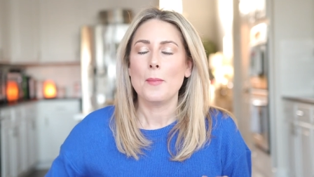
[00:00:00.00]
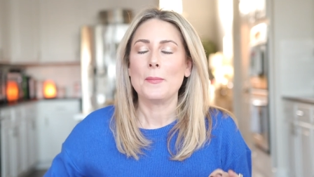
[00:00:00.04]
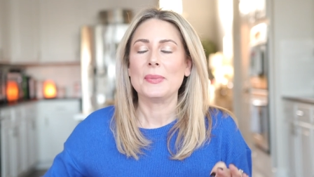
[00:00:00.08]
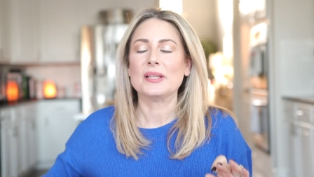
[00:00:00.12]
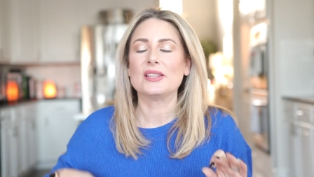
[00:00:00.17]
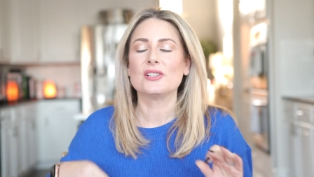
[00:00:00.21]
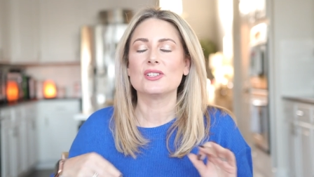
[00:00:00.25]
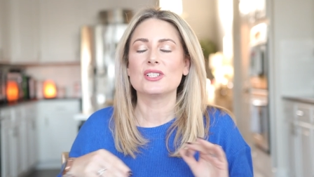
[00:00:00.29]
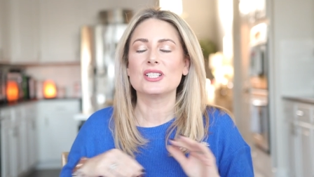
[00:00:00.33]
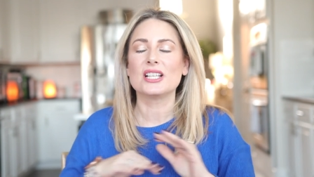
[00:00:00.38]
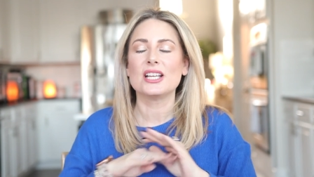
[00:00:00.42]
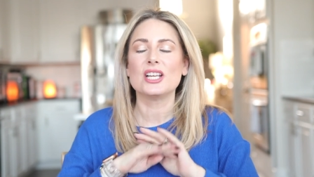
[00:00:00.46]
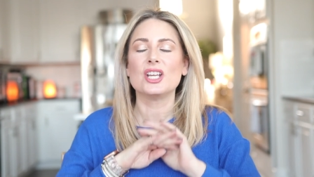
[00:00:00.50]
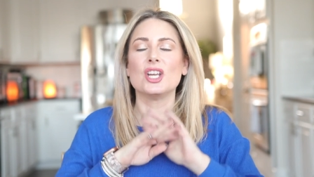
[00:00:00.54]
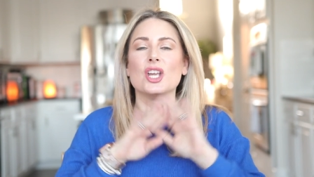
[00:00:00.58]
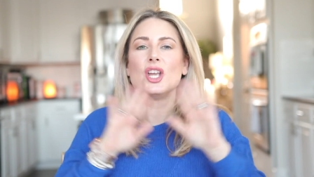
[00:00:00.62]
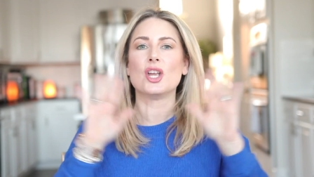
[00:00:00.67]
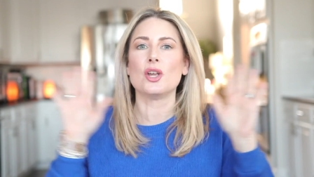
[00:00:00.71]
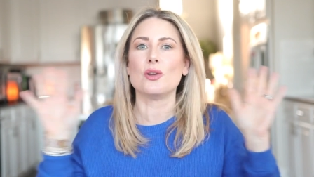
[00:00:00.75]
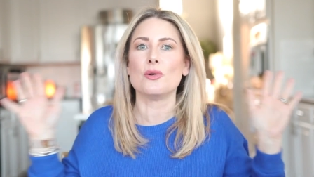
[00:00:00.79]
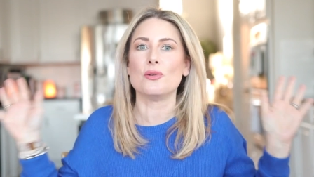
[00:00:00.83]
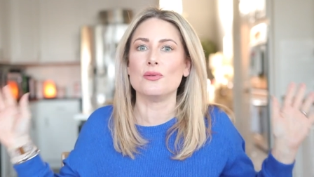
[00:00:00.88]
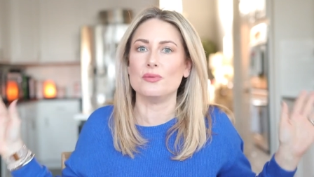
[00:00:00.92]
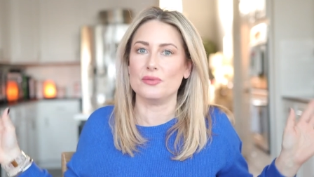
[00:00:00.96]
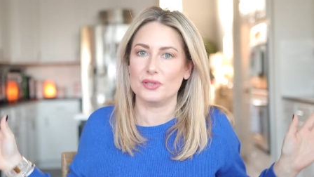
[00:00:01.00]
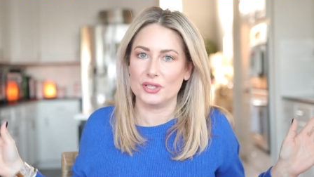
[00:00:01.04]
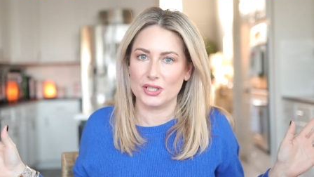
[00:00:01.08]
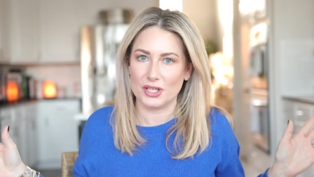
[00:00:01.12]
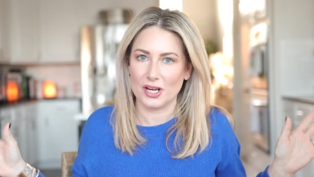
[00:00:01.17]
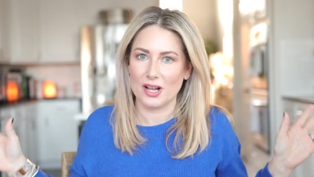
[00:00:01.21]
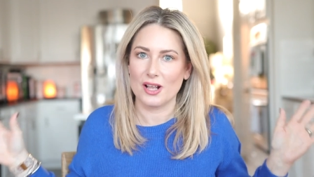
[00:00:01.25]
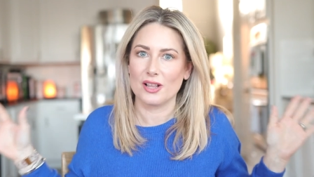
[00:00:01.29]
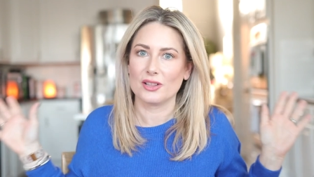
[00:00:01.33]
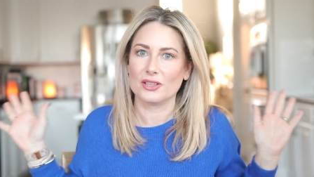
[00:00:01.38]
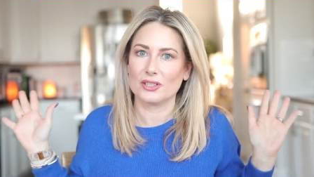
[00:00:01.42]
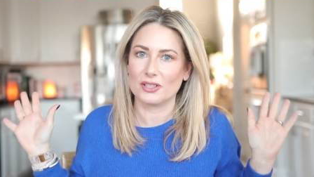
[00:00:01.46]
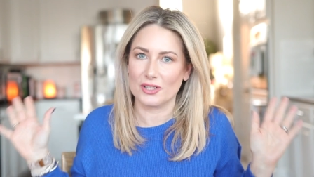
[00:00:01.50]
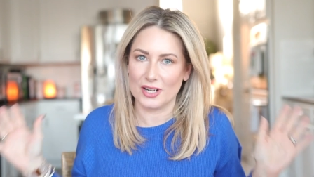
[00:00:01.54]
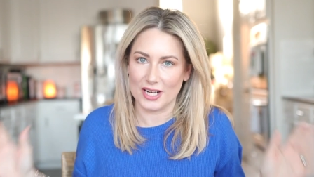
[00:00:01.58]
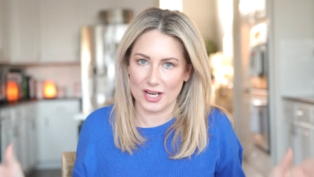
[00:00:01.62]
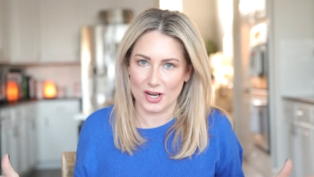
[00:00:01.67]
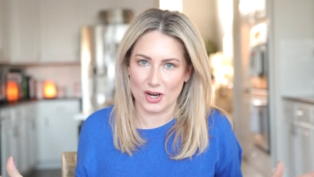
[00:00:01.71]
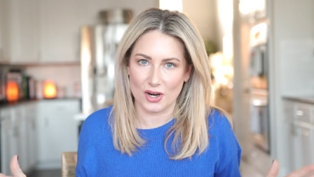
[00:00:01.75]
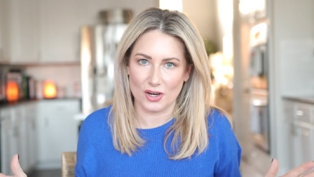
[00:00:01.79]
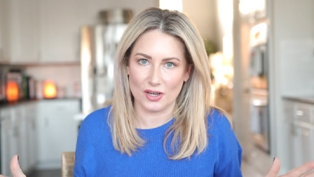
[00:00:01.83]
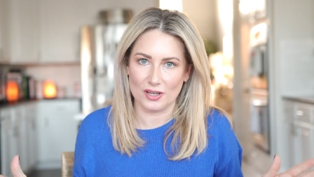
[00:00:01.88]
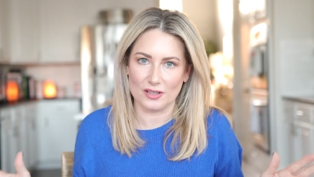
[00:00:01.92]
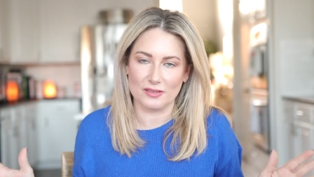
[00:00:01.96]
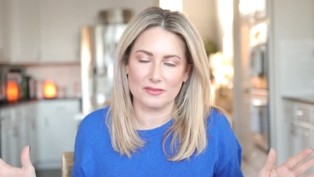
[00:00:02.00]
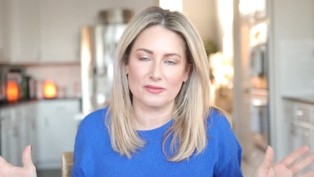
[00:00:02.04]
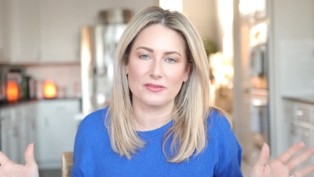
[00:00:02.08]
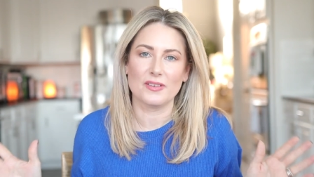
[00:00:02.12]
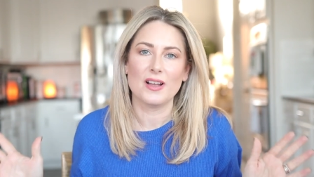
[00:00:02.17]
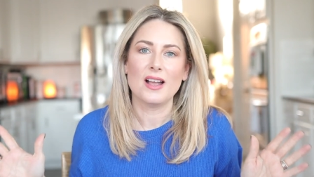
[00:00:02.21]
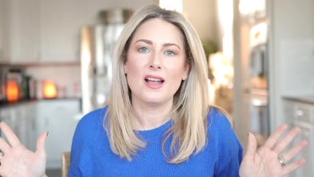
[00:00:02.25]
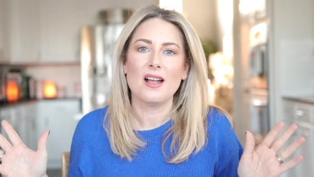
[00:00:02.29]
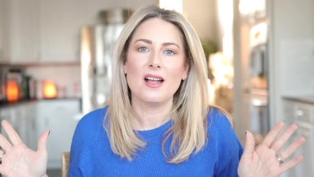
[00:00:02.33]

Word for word: but there's a huge learning curve